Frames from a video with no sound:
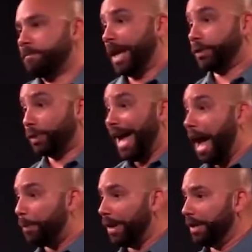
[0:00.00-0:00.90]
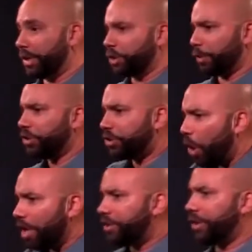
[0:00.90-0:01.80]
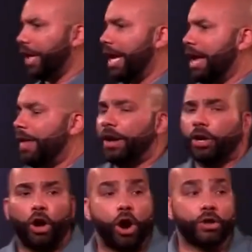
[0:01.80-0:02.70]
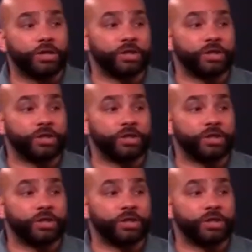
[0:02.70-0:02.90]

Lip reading: That's what happens. There's rejoicing that occurs the